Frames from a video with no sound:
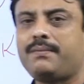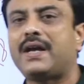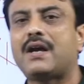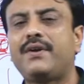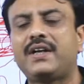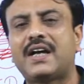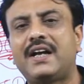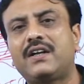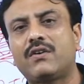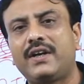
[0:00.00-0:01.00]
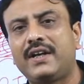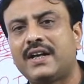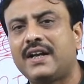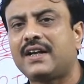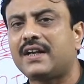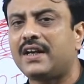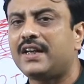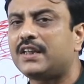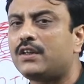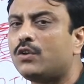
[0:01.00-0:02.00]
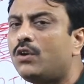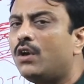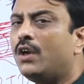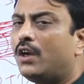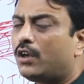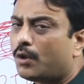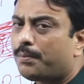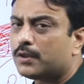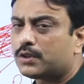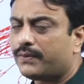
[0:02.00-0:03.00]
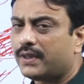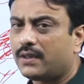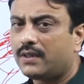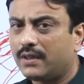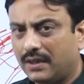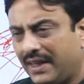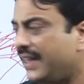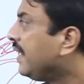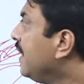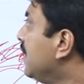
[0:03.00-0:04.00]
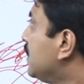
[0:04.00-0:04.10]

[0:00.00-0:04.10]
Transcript: having direct or indirect relation to troposphere, right? So